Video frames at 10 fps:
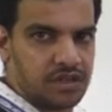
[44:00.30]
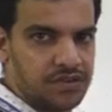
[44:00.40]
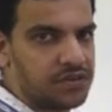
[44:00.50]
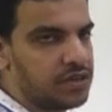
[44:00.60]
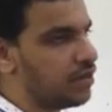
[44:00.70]

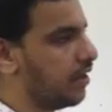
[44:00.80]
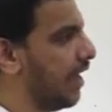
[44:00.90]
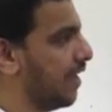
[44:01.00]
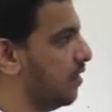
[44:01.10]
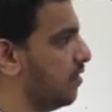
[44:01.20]
covered
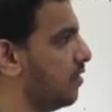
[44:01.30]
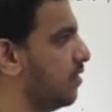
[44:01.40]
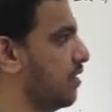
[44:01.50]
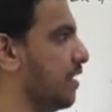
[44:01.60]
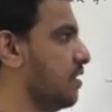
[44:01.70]

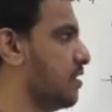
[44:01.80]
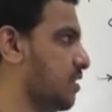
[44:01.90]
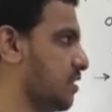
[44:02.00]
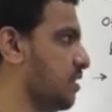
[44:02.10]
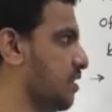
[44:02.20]
angle, that is
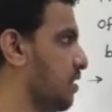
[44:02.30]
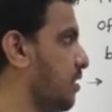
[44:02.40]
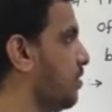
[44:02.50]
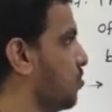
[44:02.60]
6 degree.